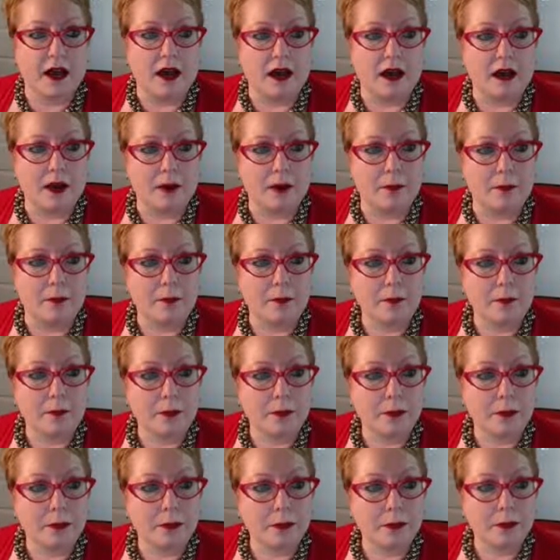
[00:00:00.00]

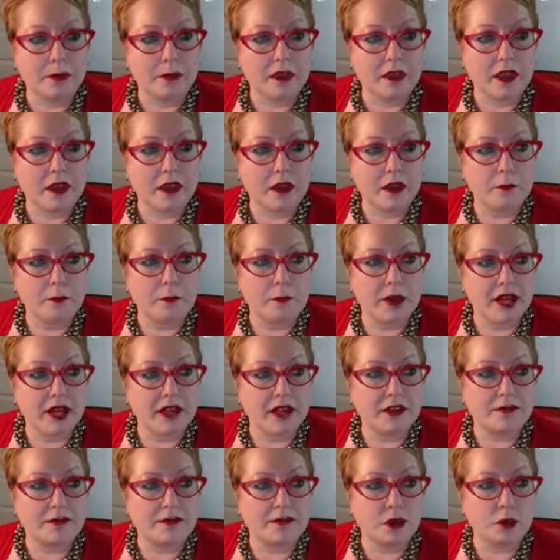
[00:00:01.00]

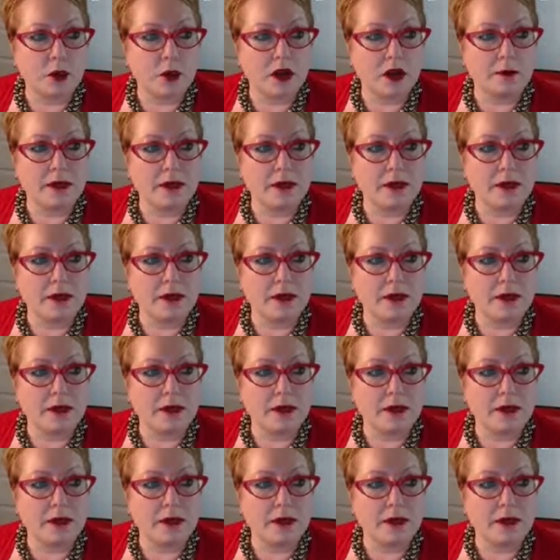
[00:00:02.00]
But if you